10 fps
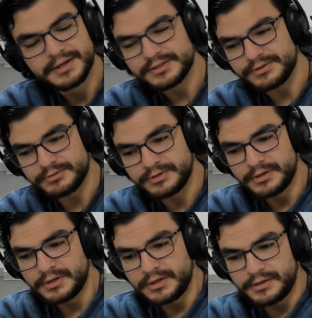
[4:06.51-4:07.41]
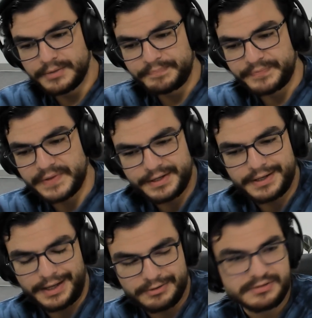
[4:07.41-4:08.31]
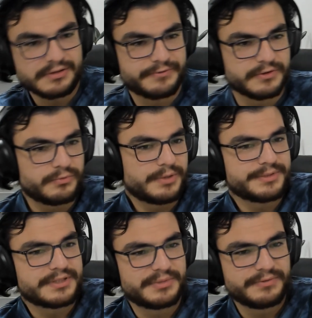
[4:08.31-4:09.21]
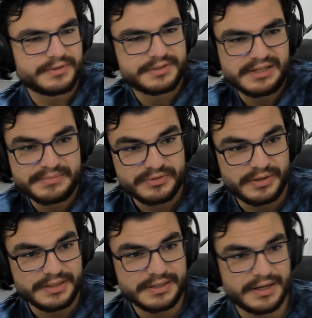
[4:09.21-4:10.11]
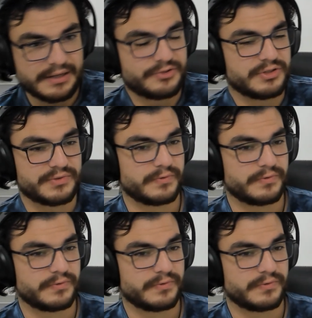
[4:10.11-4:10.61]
So I was looking for a WebAssembly runtime so I can kind of just